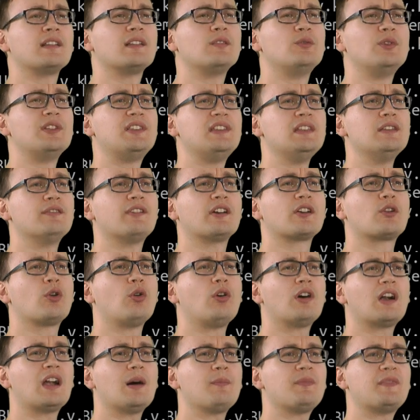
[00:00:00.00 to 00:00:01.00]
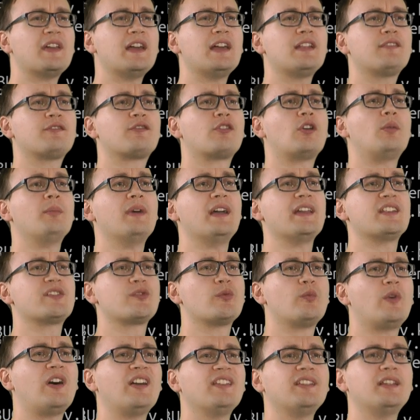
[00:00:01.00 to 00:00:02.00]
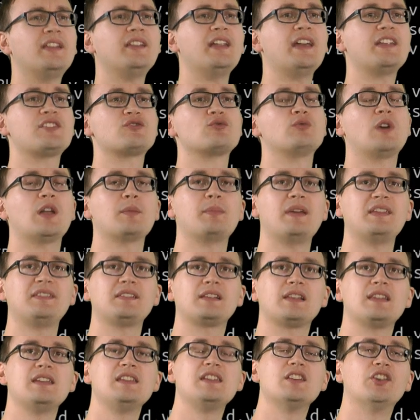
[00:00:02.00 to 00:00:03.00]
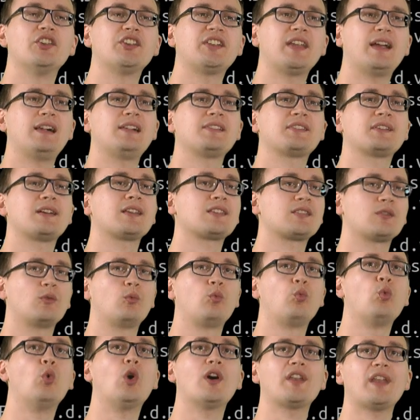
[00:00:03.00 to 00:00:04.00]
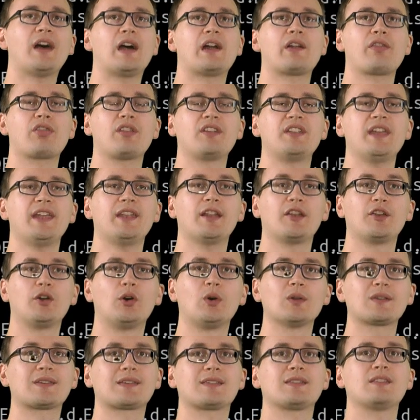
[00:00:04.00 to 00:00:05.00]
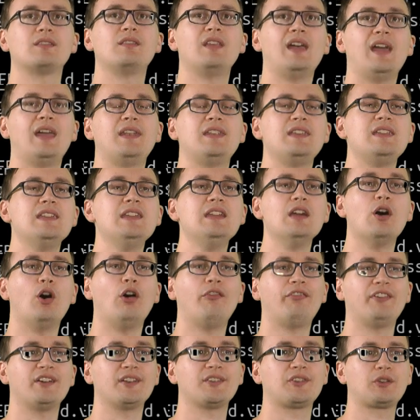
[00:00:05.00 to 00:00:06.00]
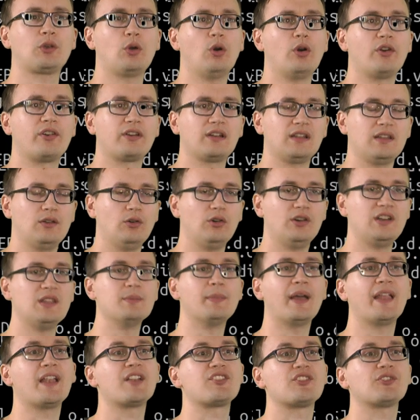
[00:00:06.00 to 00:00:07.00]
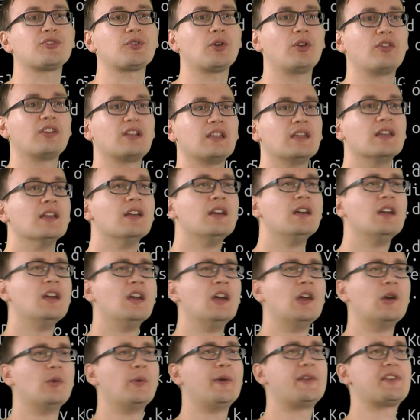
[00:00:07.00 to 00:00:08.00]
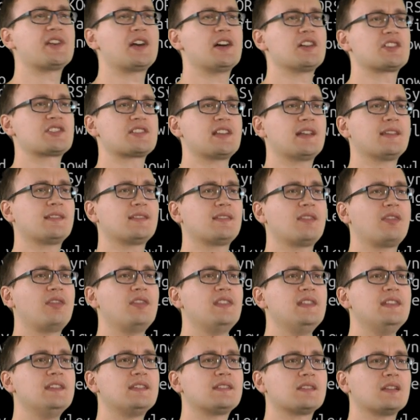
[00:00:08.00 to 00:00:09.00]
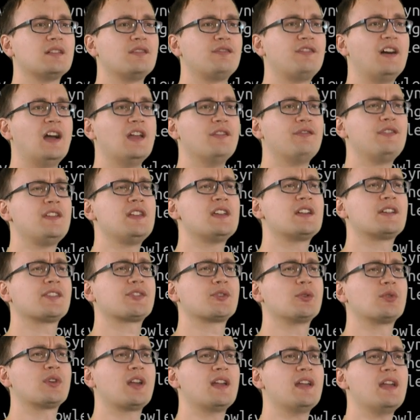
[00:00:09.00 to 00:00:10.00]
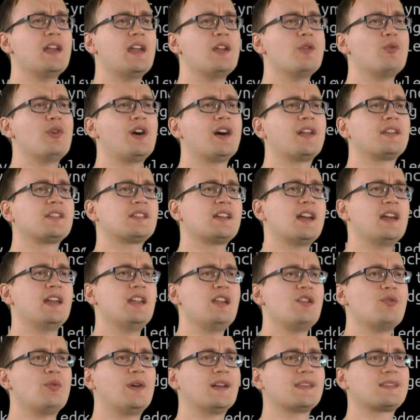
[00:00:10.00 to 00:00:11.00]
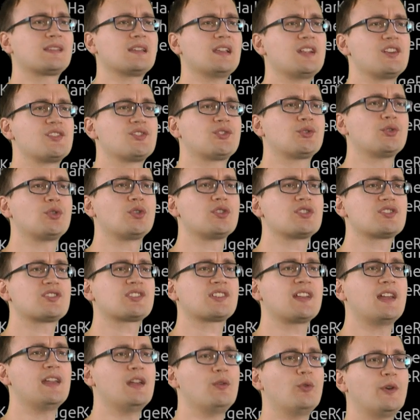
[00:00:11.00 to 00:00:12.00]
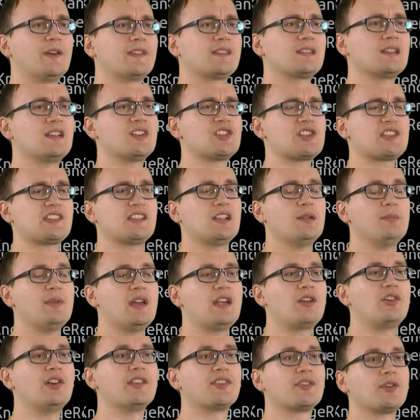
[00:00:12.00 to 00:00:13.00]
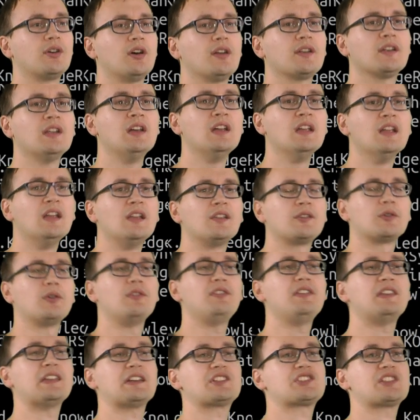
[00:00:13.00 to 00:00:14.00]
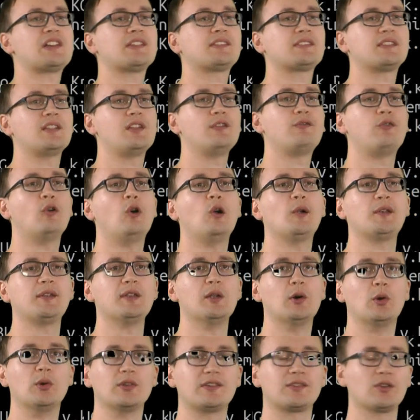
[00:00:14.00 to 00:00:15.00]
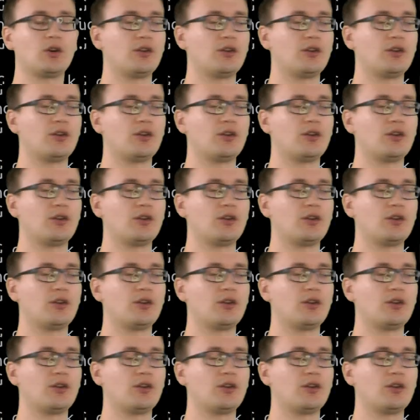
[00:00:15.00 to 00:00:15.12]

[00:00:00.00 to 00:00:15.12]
receive a core update from agent 1, and agent 1 basically here tells us what are the data nodes that he offers currently, or he manages currently, which are just these 5 here, so KA1, KA1/search, KA1/SLMR, and so on. So these are just the default nodes